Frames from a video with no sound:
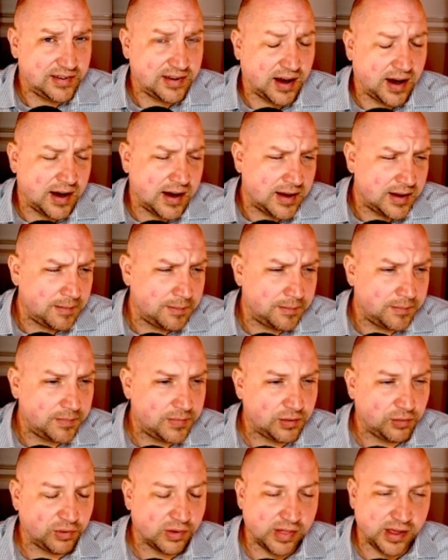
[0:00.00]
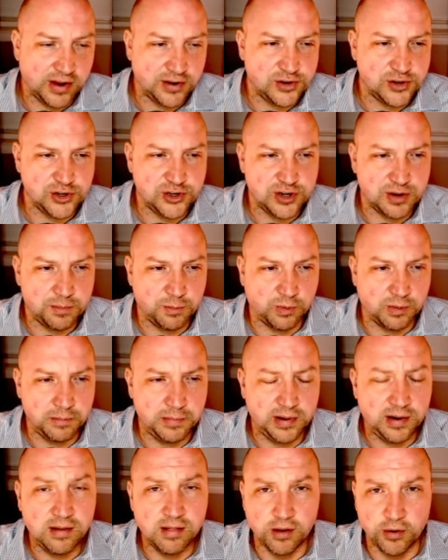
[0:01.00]
time the relationship will
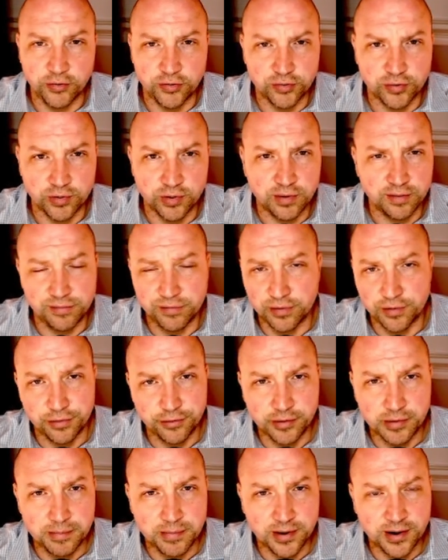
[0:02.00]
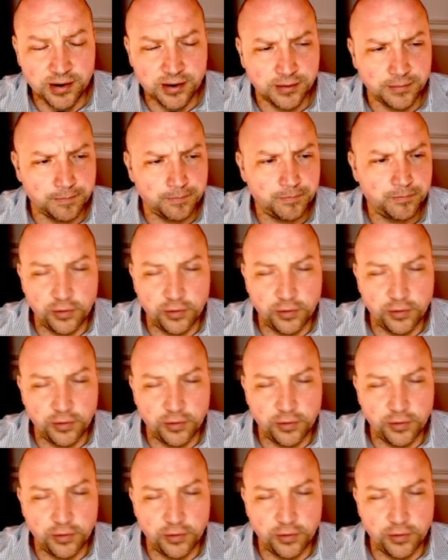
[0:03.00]
be closer or further apart.